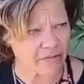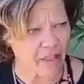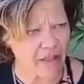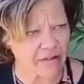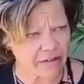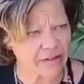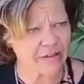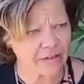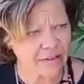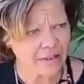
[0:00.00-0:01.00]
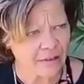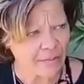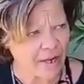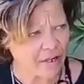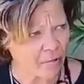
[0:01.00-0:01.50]
what it's like
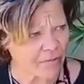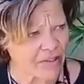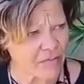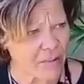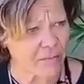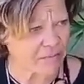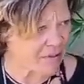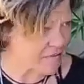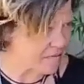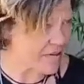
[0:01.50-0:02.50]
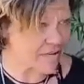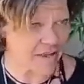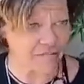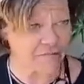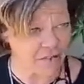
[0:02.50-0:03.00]
but I know what these people, these these
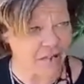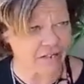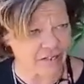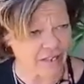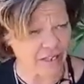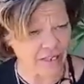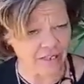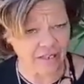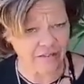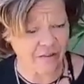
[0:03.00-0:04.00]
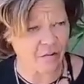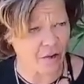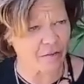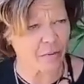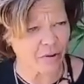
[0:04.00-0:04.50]
guys have done, and, and, and it's
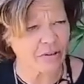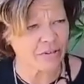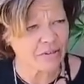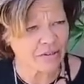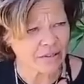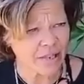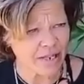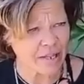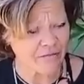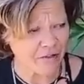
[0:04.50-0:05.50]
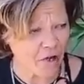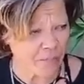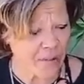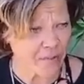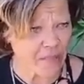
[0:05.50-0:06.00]
incredible. It gives you
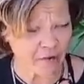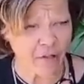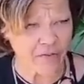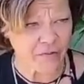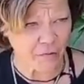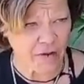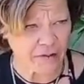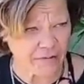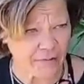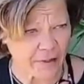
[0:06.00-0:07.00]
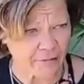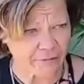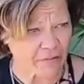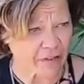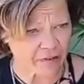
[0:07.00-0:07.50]
know people that are on the streets and that are
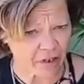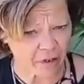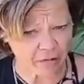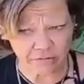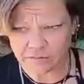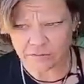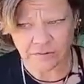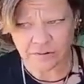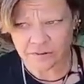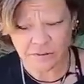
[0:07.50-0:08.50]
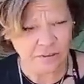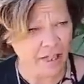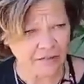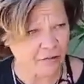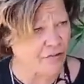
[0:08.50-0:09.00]
feeling you know
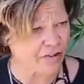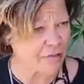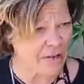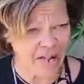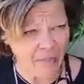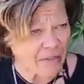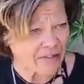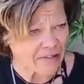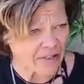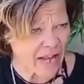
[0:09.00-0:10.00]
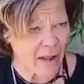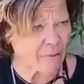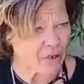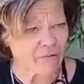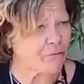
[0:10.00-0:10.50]
like there's going to be nothing that's going to
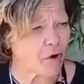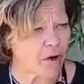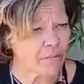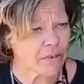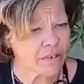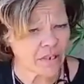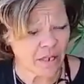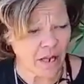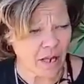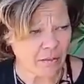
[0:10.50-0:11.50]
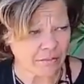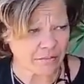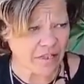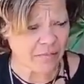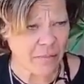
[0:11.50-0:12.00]
happen good for them. Um,
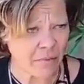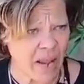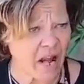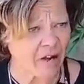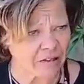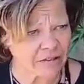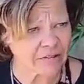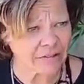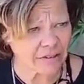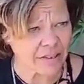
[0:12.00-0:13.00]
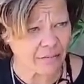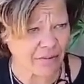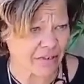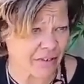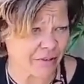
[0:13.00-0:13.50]
these people care, they
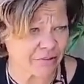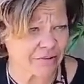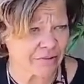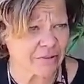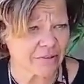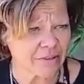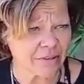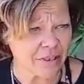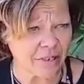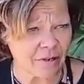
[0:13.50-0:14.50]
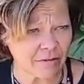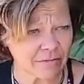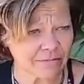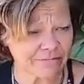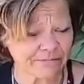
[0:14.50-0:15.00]
really do, you
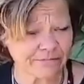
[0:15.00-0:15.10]
know.